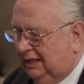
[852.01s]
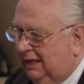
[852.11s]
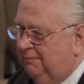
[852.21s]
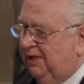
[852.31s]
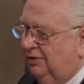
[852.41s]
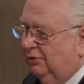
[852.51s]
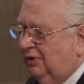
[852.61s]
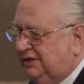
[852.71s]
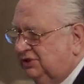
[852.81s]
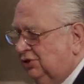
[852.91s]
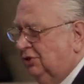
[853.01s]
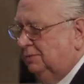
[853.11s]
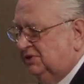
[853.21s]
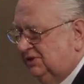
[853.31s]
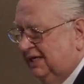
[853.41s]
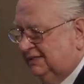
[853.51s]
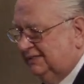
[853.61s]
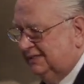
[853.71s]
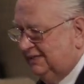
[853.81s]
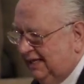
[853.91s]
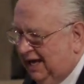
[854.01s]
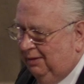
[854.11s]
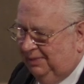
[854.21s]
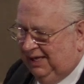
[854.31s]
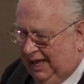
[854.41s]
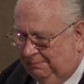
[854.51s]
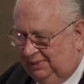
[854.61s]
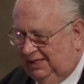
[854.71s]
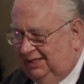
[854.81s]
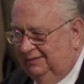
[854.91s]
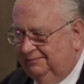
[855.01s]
Give me the right circumstances, and I'll be happy.